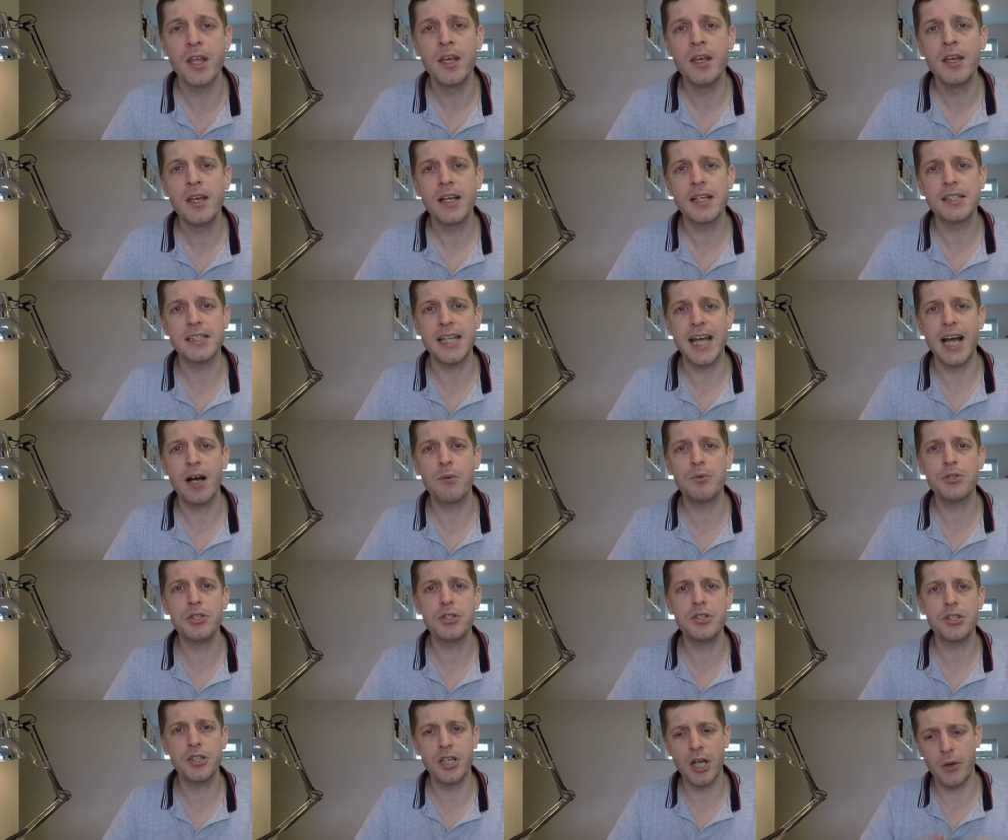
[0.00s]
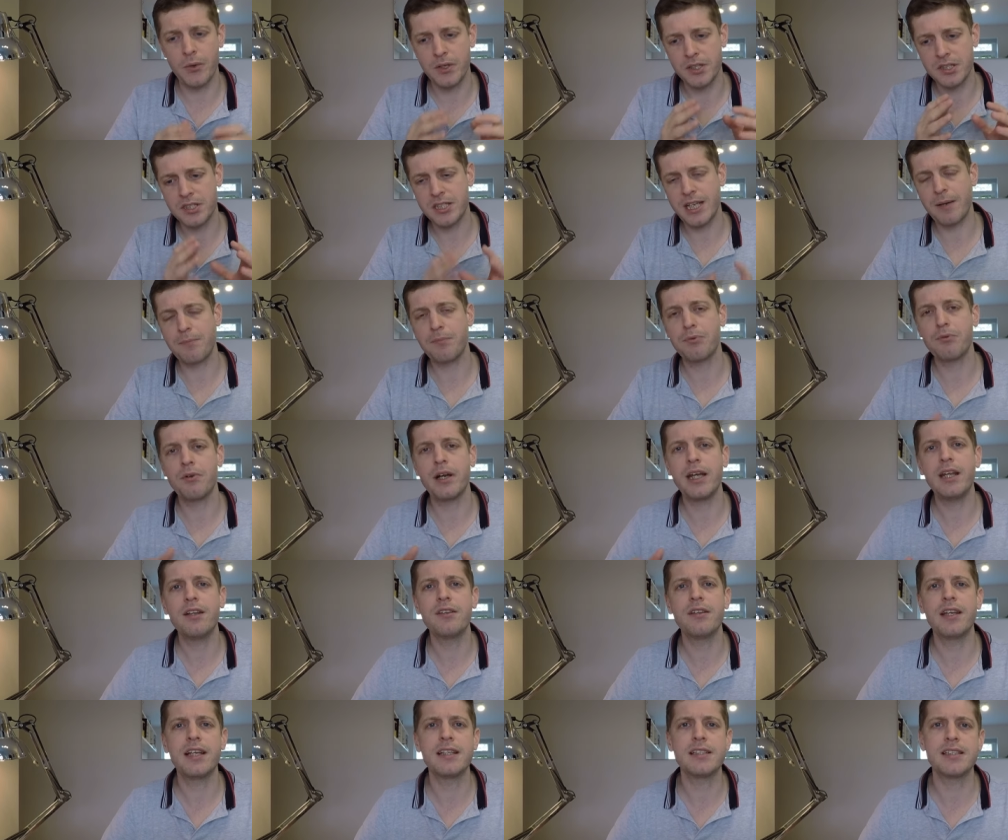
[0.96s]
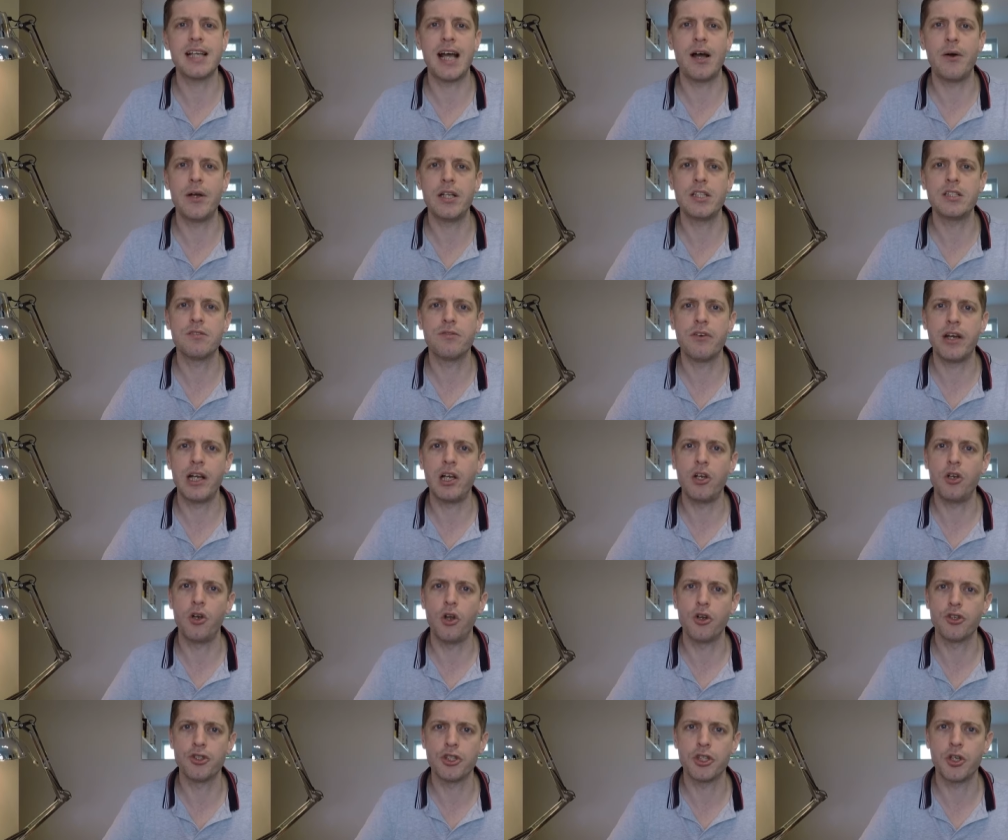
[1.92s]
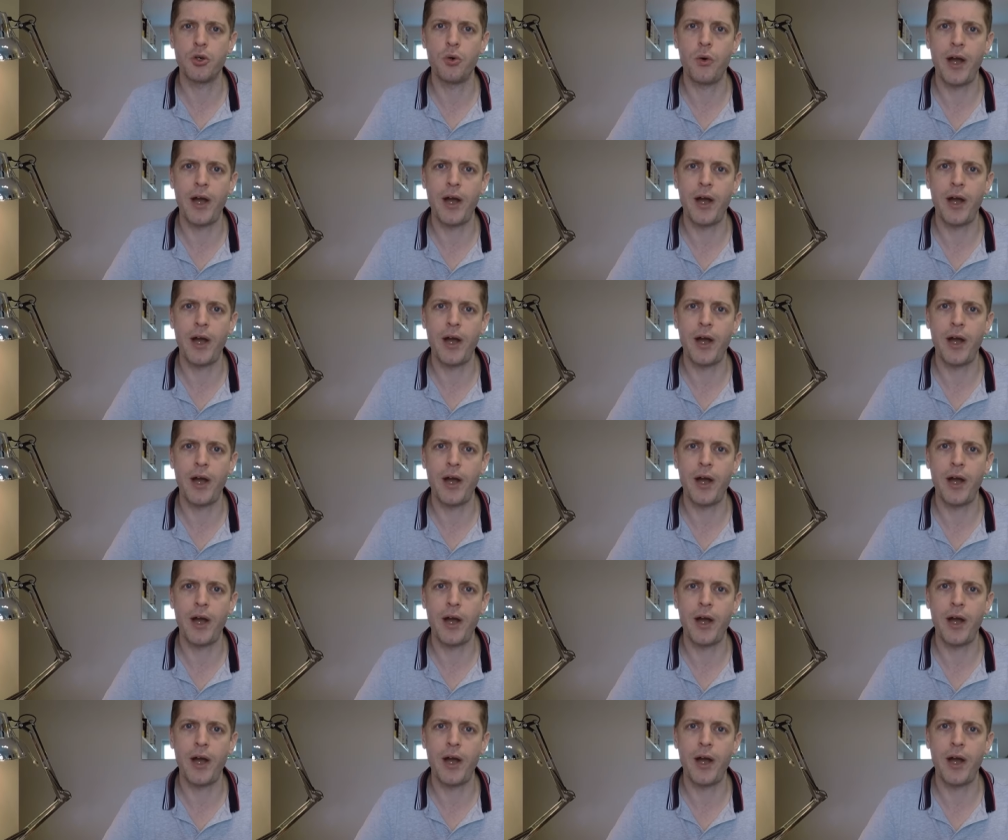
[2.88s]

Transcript: because it helps you to go and separate things out into very logical